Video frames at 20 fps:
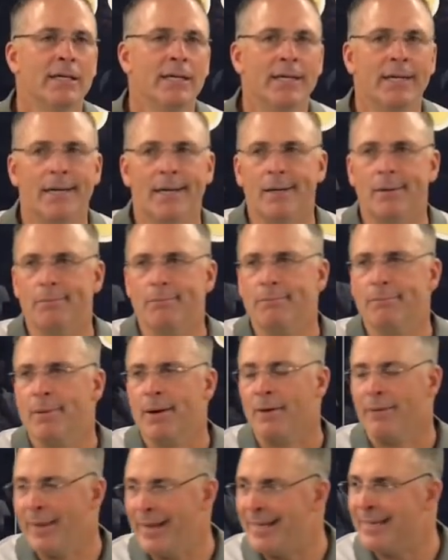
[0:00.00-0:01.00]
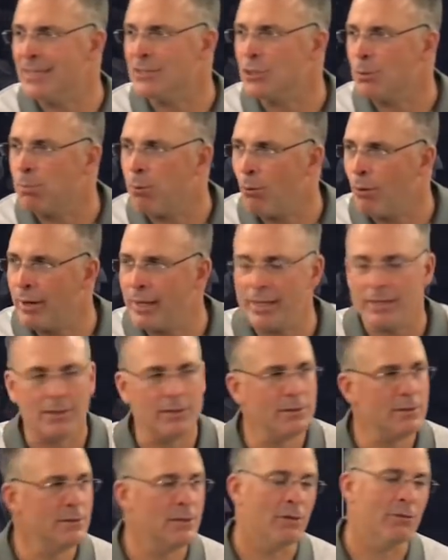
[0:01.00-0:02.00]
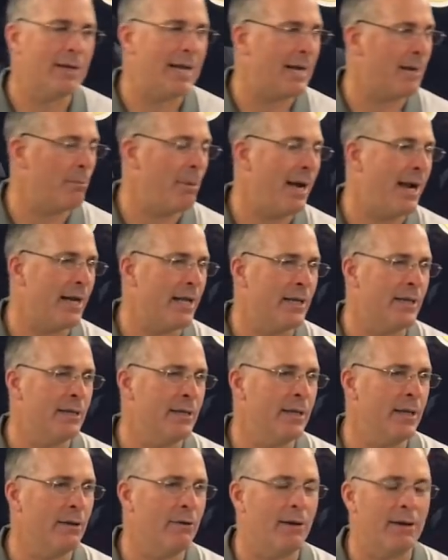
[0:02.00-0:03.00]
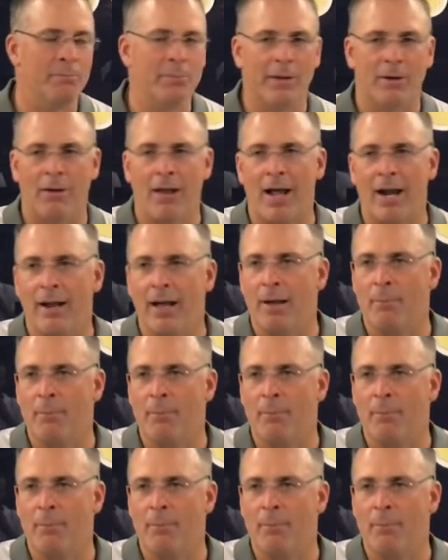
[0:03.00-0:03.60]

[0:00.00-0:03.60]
Um, are they disappointed? No doubt about it. you know, I've been a lot.